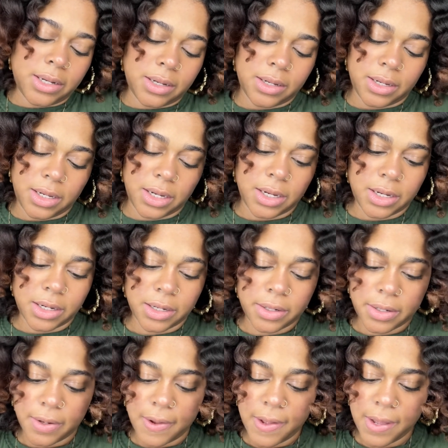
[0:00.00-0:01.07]
and
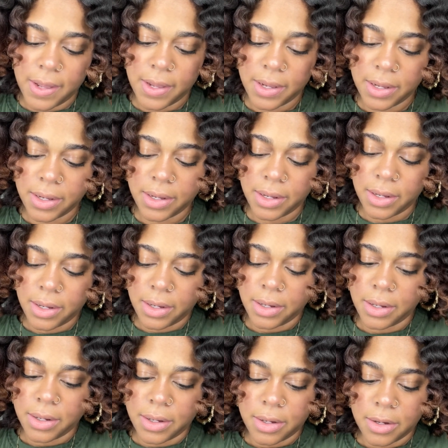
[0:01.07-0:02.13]

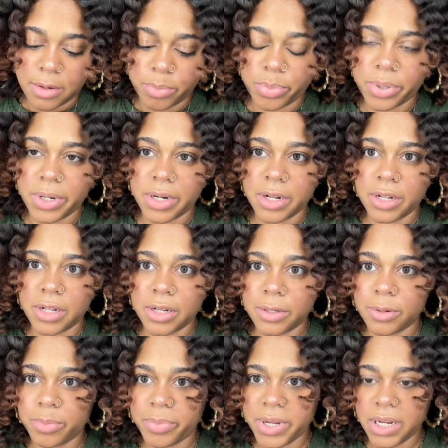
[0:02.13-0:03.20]
put a
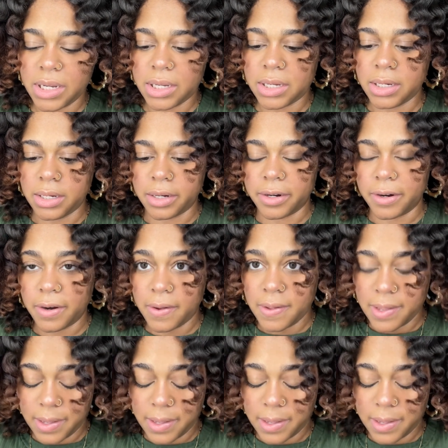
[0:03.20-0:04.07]
little bit here.